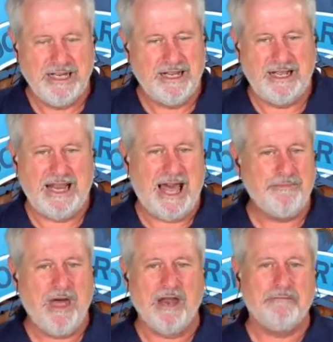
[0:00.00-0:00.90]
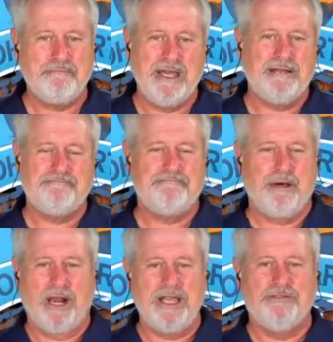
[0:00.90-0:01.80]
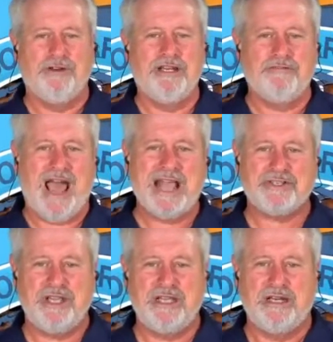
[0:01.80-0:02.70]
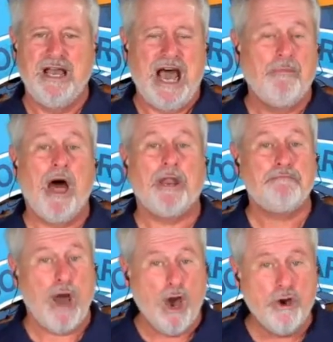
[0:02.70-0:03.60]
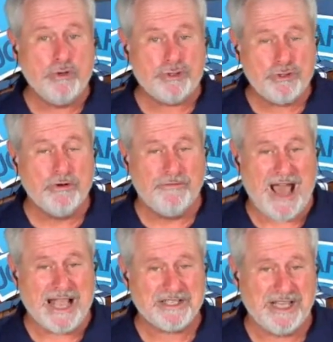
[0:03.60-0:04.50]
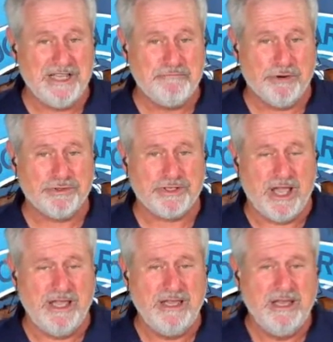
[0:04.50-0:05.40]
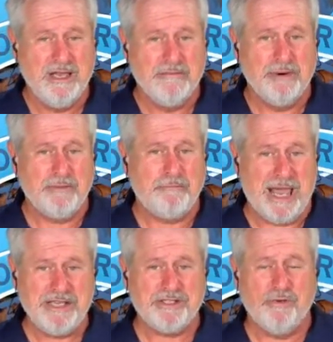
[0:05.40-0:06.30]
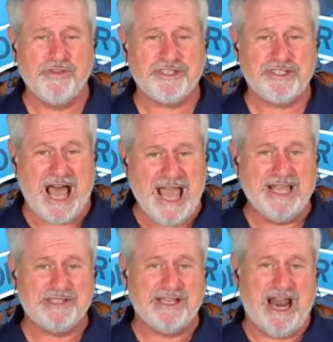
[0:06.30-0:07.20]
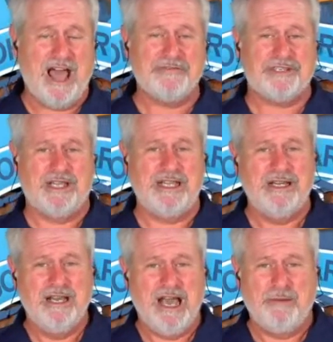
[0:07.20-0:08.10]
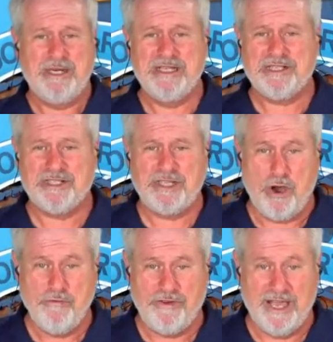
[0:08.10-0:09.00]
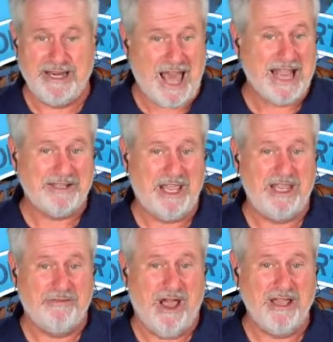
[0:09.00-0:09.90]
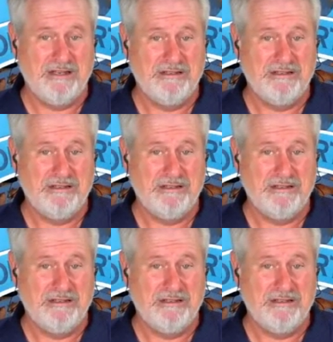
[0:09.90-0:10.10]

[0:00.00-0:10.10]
And I'm not a big believer in the vaccine. I'm not opposed to a vaccine per se, but based on the science that I've seen, I mean, this is COVID-19, right?